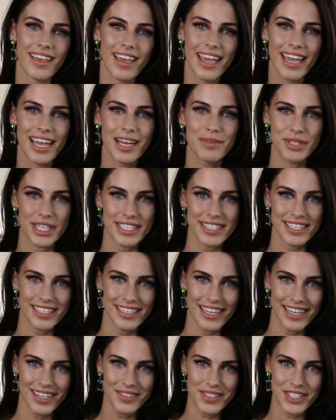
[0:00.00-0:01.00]
Hey, I'm Jessica
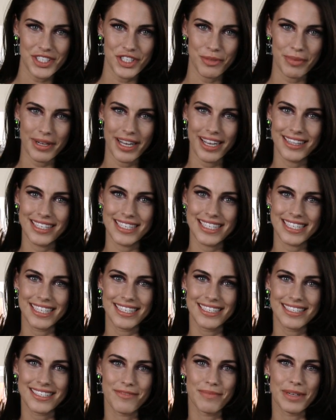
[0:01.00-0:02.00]
Lowndes, and you're behind the
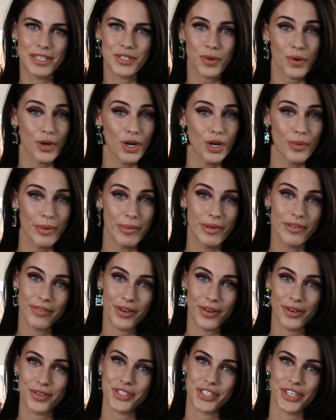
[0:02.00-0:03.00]
scenes of my Toro Women
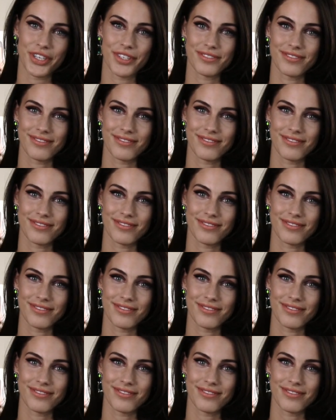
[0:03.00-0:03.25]
photo shoot.